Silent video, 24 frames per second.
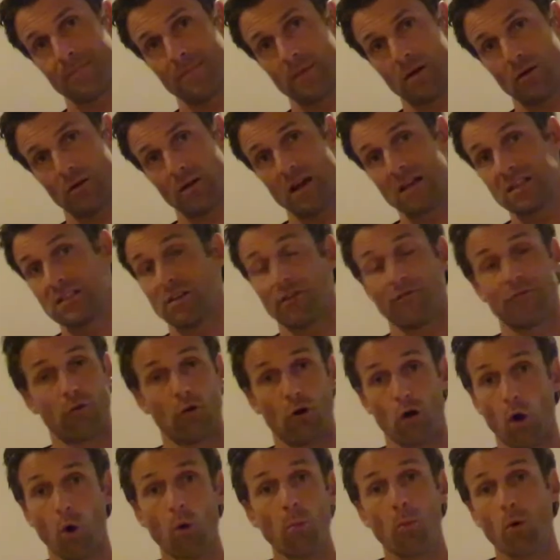okay, so for
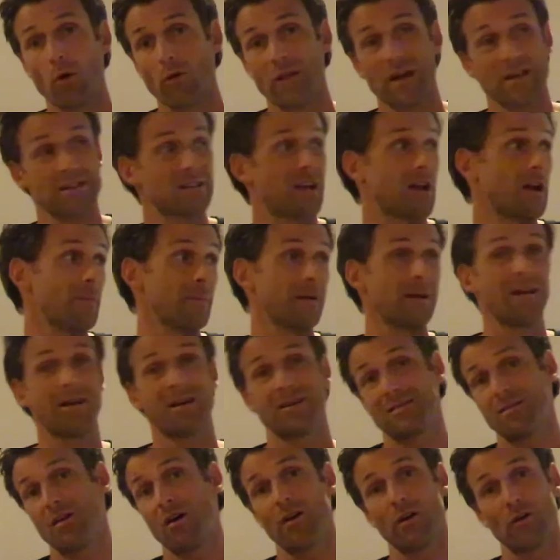a long board that's going to be
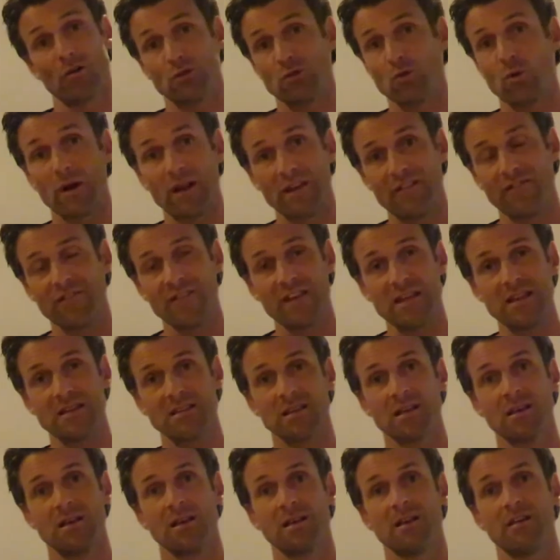like nigh on 20 feet,
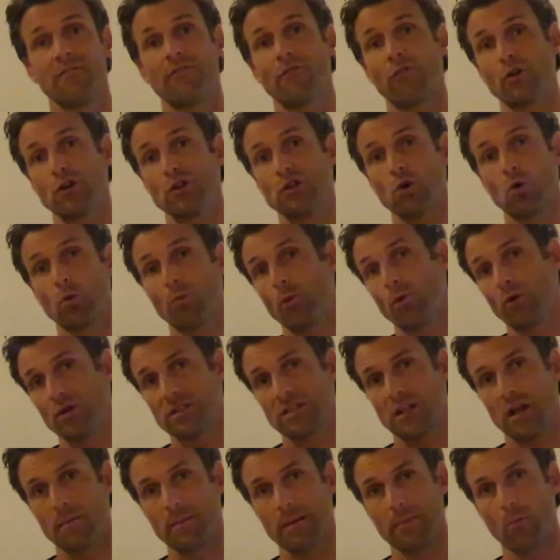for a short board it's
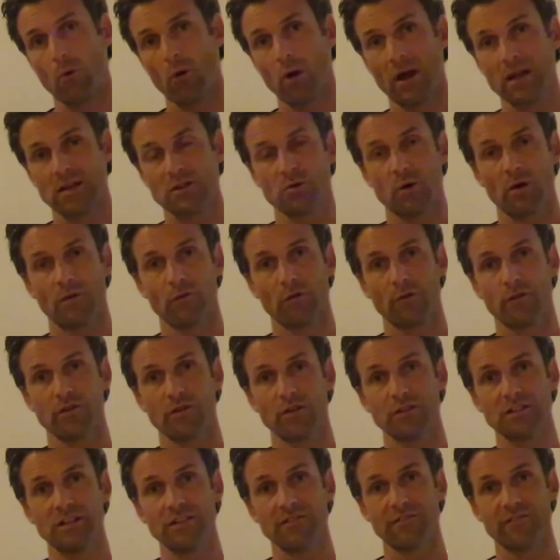going to be more like 12 or
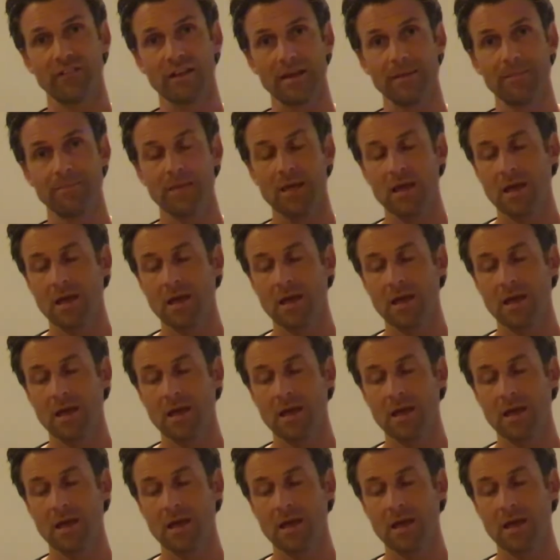13 feet.